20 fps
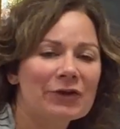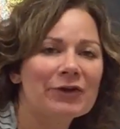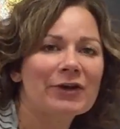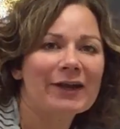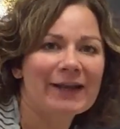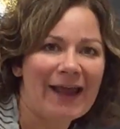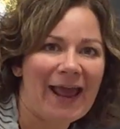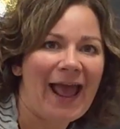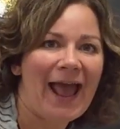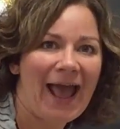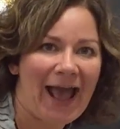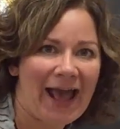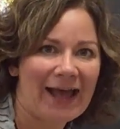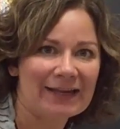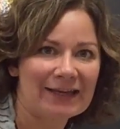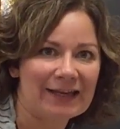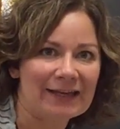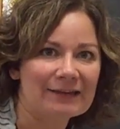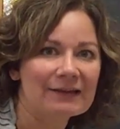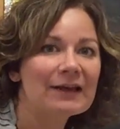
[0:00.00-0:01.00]
going to
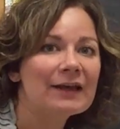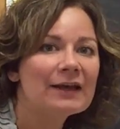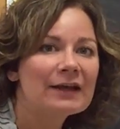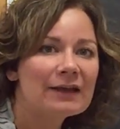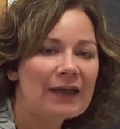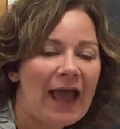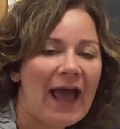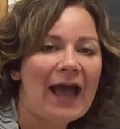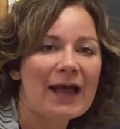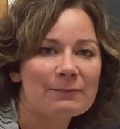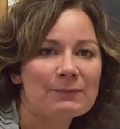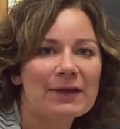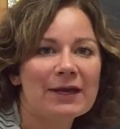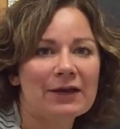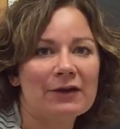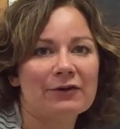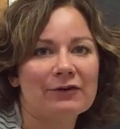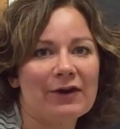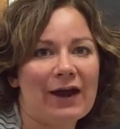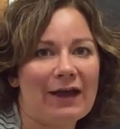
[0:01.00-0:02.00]
add
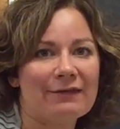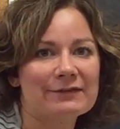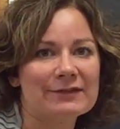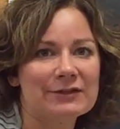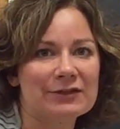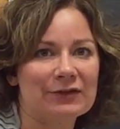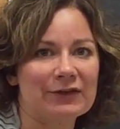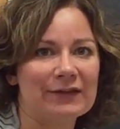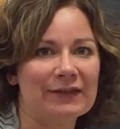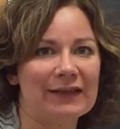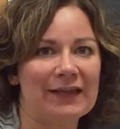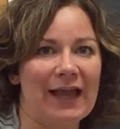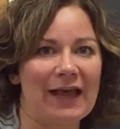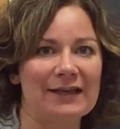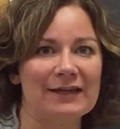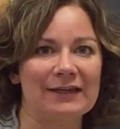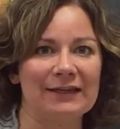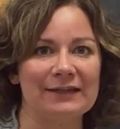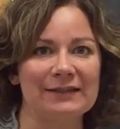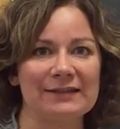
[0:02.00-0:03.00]
paragraphs during the
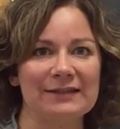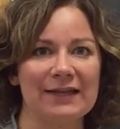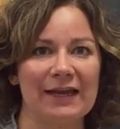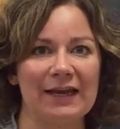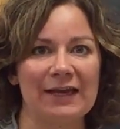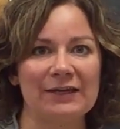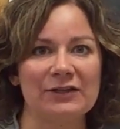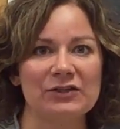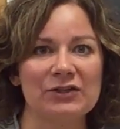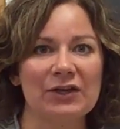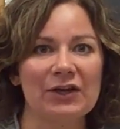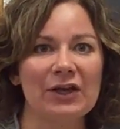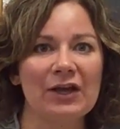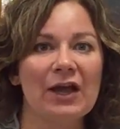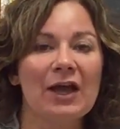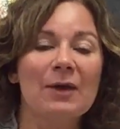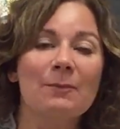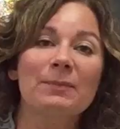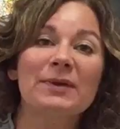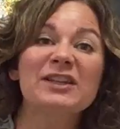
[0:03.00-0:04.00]
editing stage.
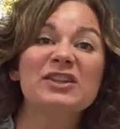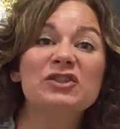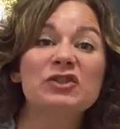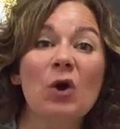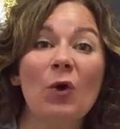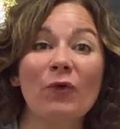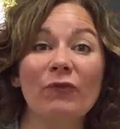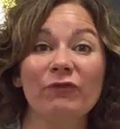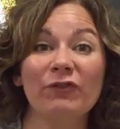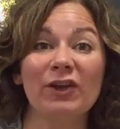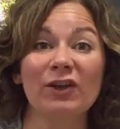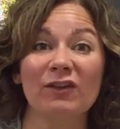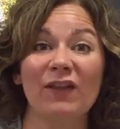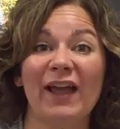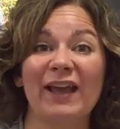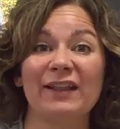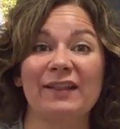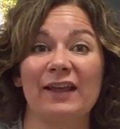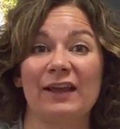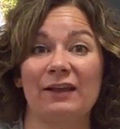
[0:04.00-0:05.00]
But don't feel
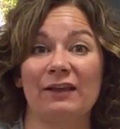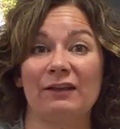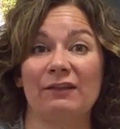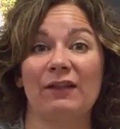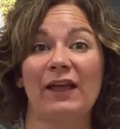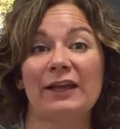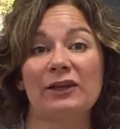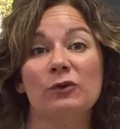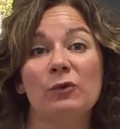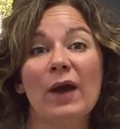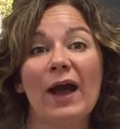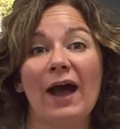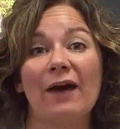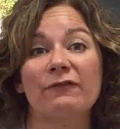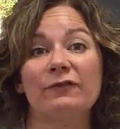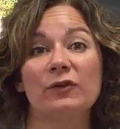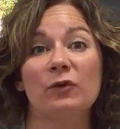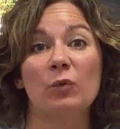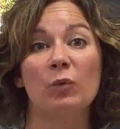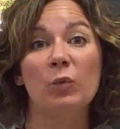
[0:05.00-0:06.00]
like you
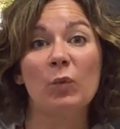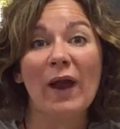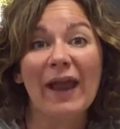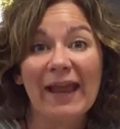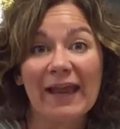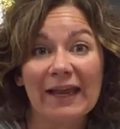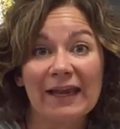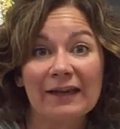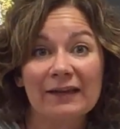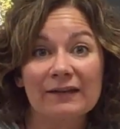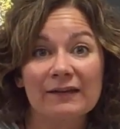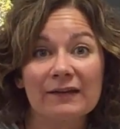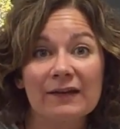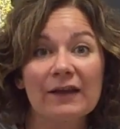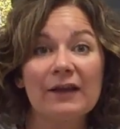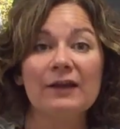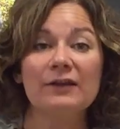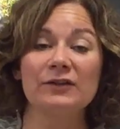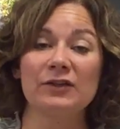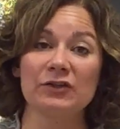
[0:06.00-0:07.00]
have to wait
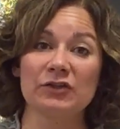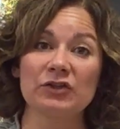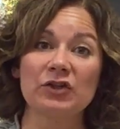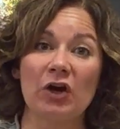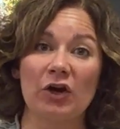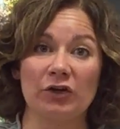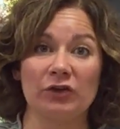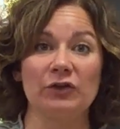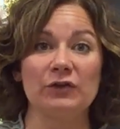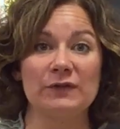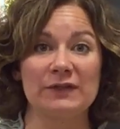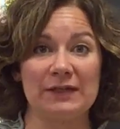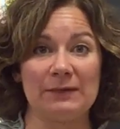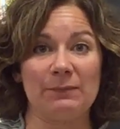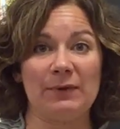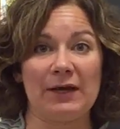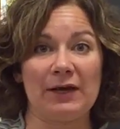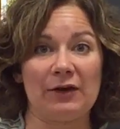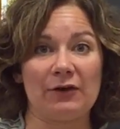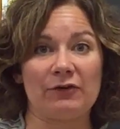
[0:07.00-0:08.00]
to start using
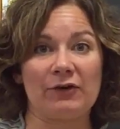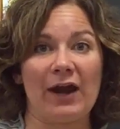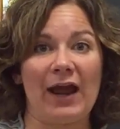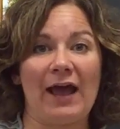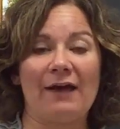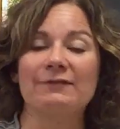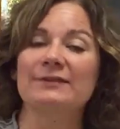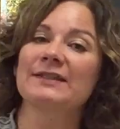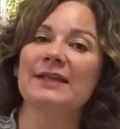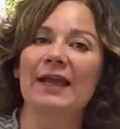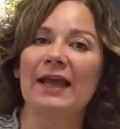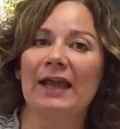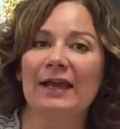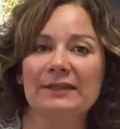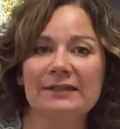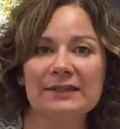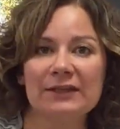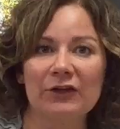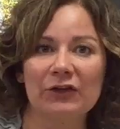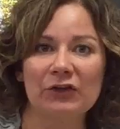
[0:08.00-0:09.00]
paragraphs
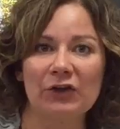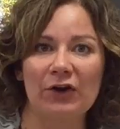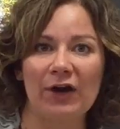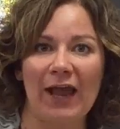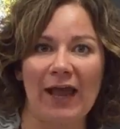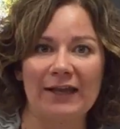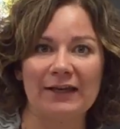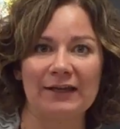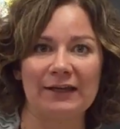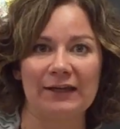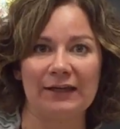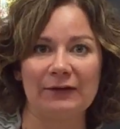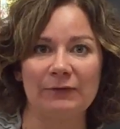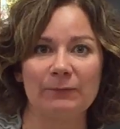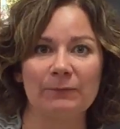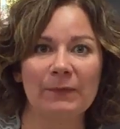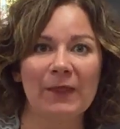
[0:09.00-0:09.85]
until you're editing.